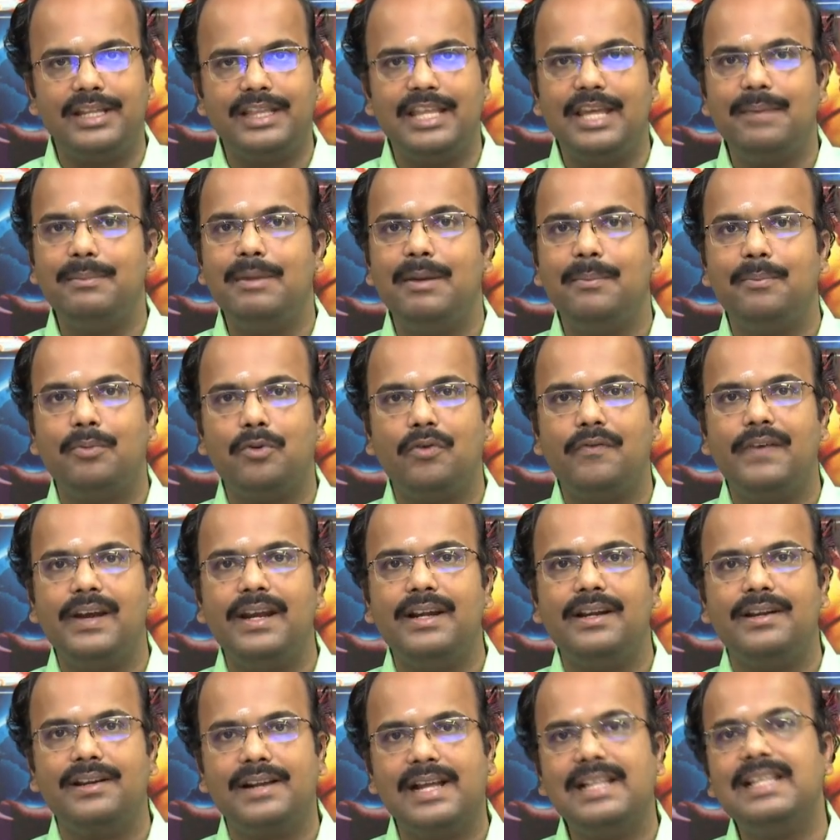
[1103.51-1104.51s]
They may
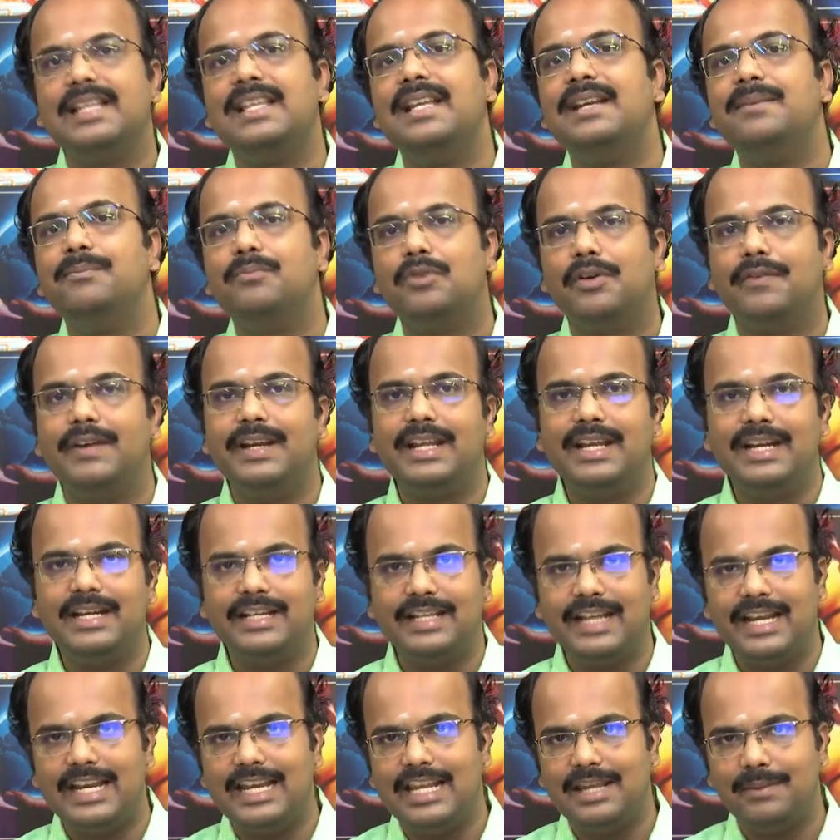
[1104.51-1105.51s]
provide rather than providing a
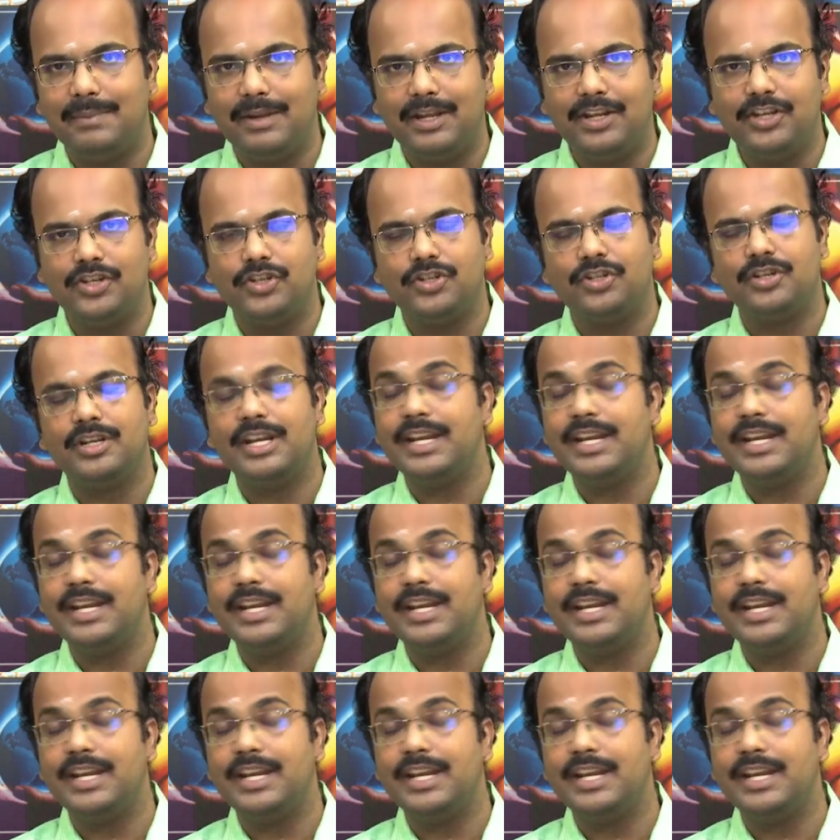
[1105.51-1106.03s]
daily image,